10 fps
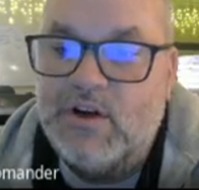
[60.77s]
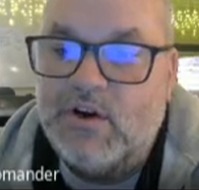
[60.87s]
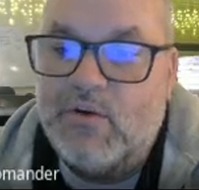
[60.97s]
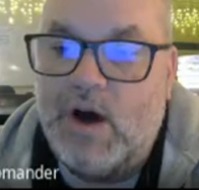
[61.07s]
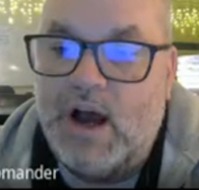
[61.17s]

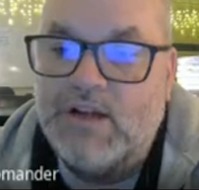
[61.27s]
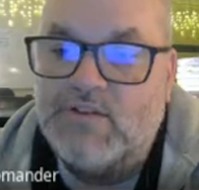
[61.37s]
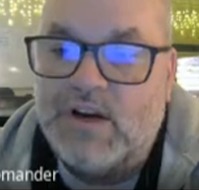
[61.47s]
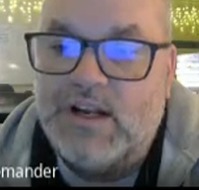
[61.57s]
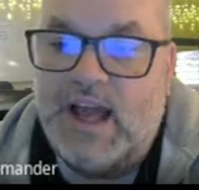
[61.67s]

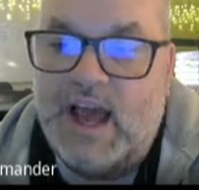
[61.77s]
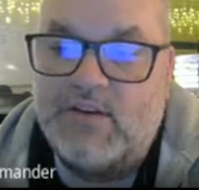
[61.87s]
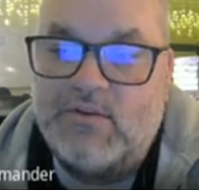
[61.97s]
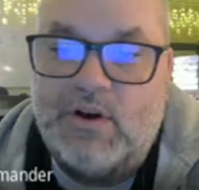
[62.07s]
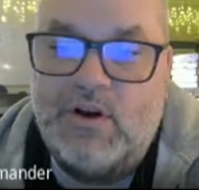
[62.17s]

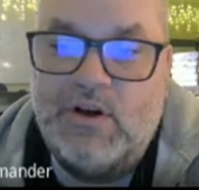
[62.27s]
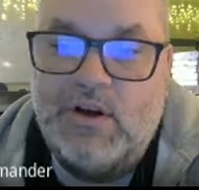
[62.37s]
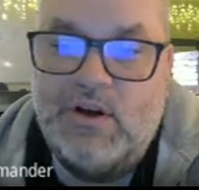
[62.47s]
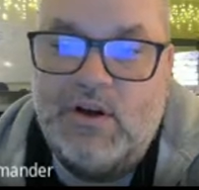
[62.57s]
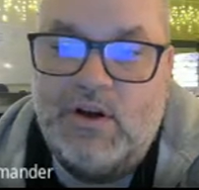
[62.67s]
quadrilateral.
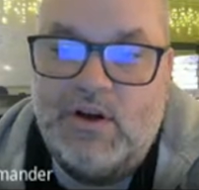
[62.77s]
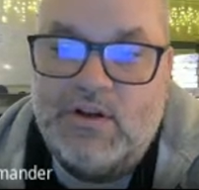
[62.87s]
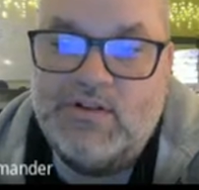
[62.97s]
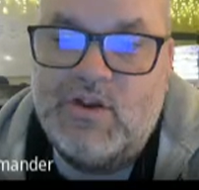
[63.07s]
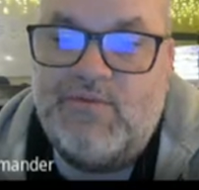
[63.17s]

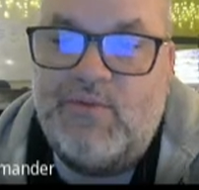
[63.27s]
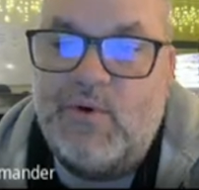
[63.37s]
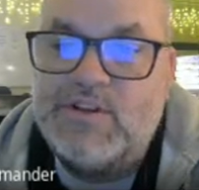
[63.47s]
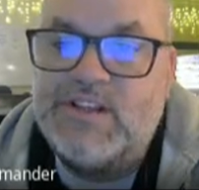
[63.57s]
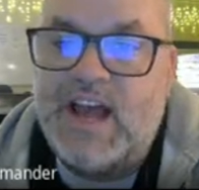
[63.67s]
So a
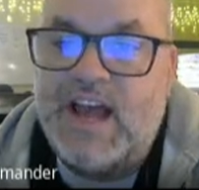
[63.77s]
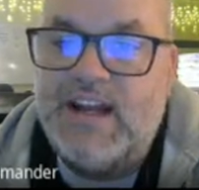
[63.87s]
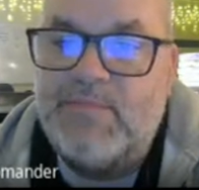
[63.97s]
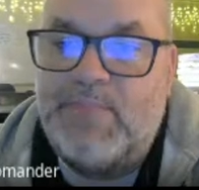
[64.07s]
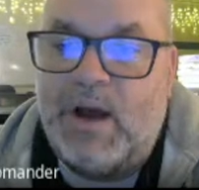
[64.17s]

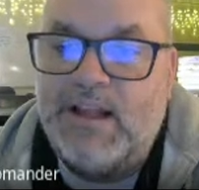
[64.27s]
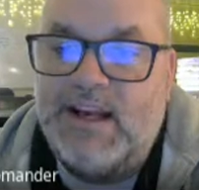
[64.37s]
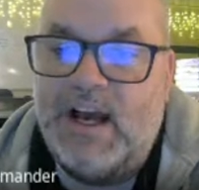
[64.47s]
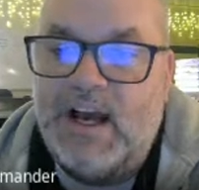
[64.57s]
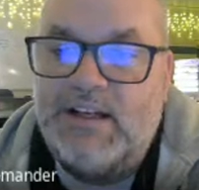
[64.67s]
4-sided
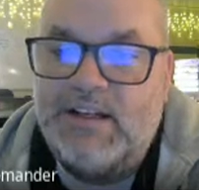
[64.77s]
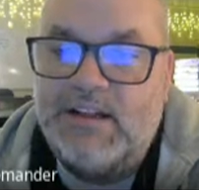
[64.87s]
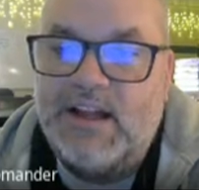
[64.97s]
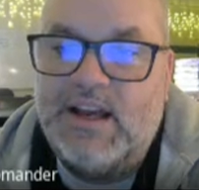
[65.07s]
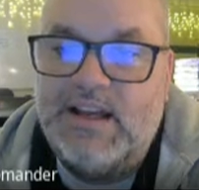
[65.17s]
polygon
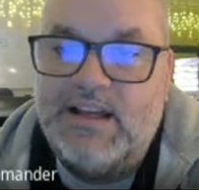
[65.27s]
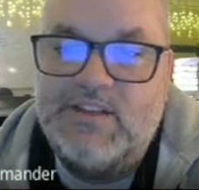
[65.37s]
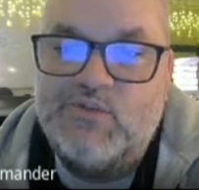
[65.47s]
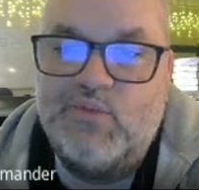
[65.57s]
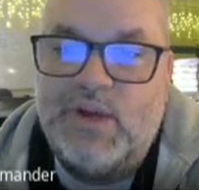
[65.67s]
that
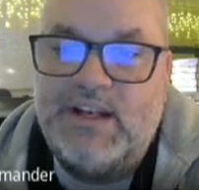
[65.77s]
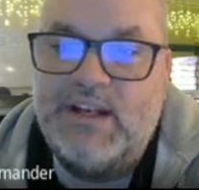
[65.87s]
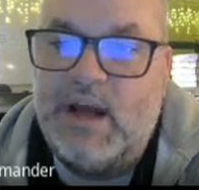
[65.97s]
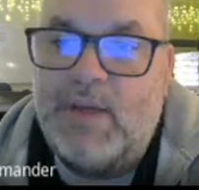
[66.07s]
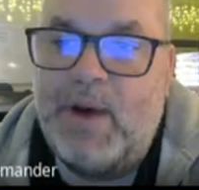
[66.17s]
is
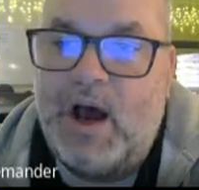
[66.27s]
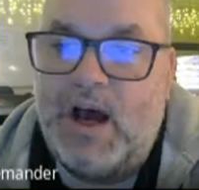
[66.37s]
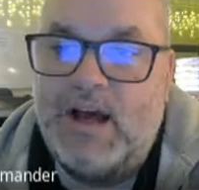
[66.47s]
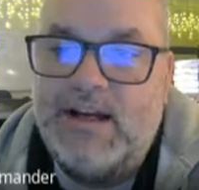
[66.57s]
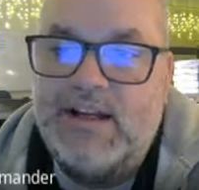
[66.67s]
written
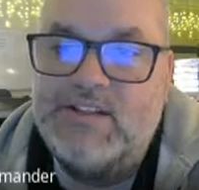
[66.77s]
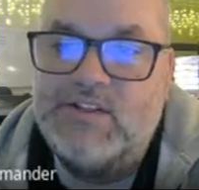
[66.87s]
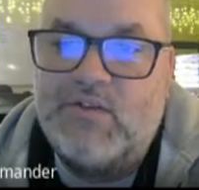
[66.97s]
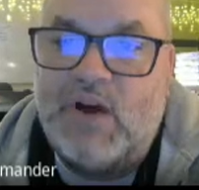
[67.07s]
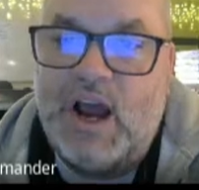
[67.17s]
upon,
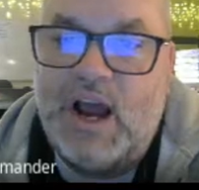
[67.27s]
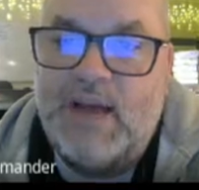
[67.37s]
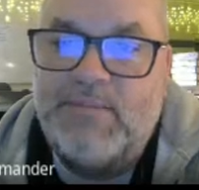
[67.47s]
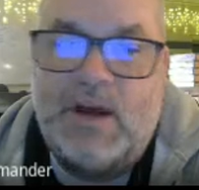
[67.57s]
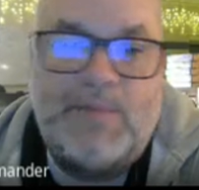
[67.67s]

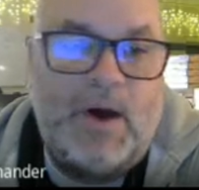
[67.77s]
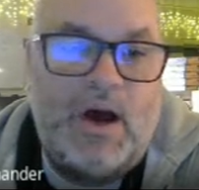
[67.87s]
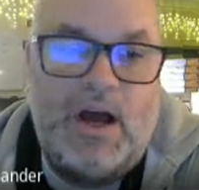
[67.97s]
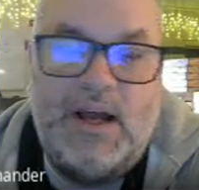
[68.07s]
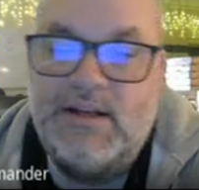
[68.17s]
inscribed
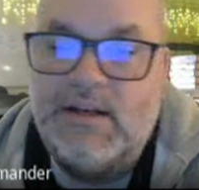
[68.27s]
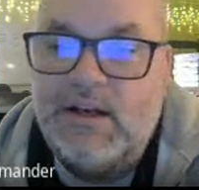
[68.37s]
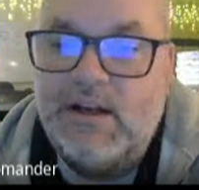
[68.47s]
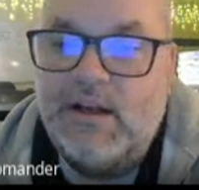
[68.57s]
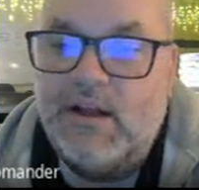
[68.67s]
upon
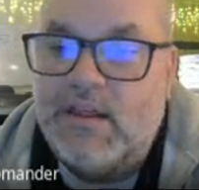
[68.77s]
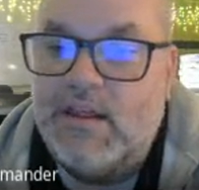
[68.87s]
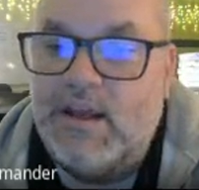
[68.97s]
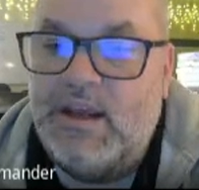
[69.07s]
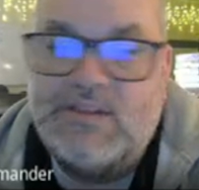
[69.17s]

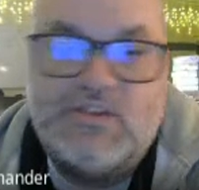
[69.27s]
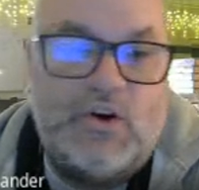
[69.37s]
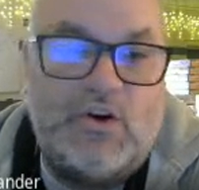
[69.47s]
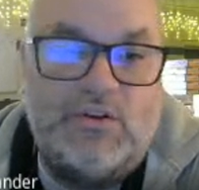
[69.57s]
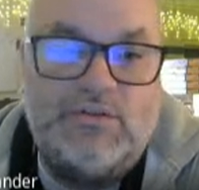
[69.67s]
the
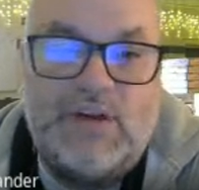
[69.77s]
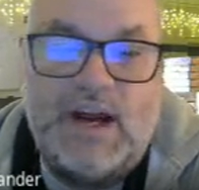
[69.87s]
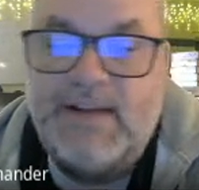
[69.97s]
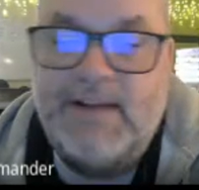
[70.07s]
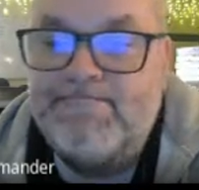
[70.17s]
circle,
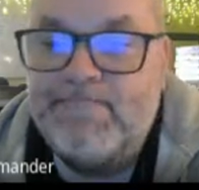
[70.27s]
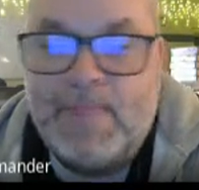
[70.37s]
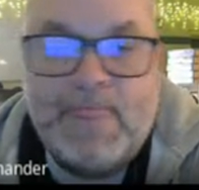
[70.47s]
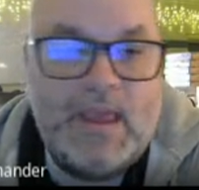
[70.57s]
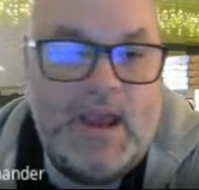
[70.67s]
right?
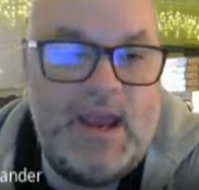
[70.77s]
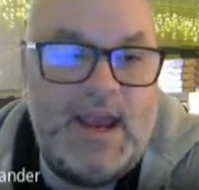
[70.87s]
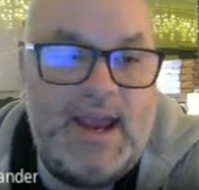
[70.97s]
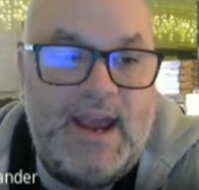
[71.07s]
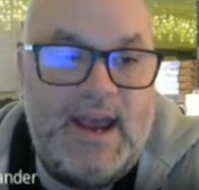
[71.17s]

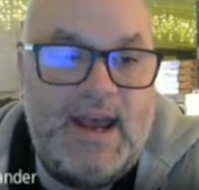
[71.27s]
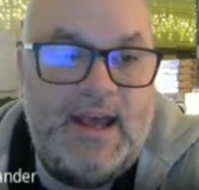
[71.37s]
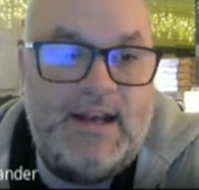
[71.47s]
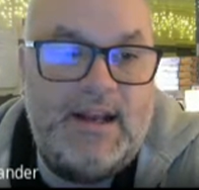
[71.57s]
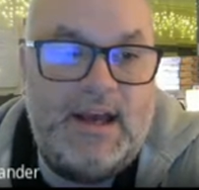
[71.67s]

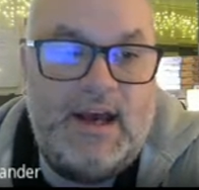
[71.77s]
And